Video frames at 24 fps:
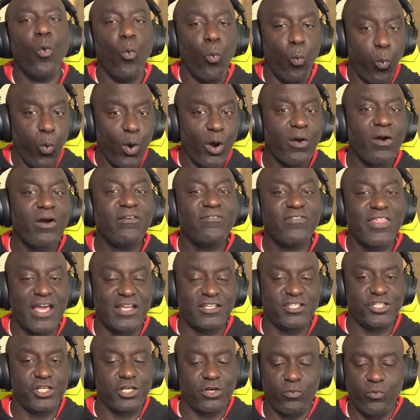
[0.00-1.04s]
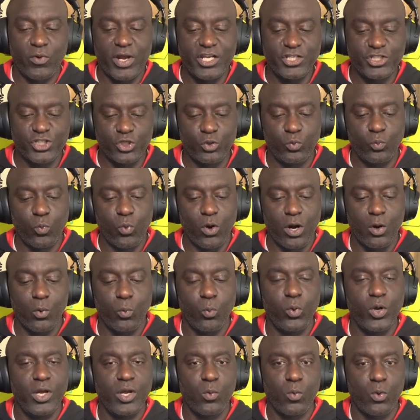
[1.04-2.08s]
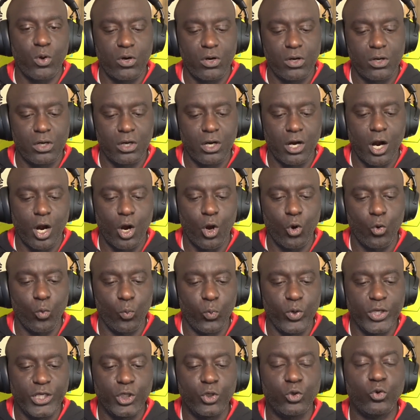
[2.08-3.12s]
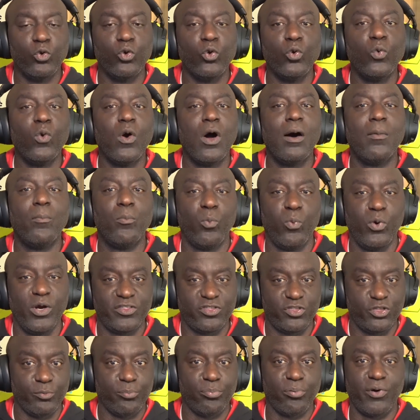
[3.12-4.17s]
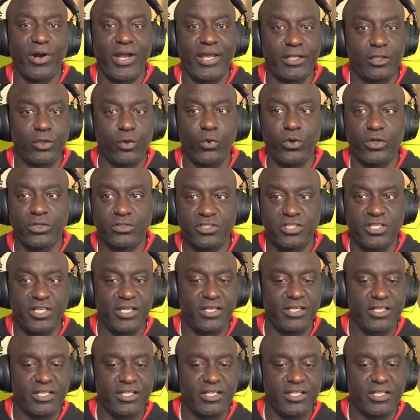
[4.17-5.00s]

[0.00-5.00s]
We're of that generation where we grew up with the brand loyalty,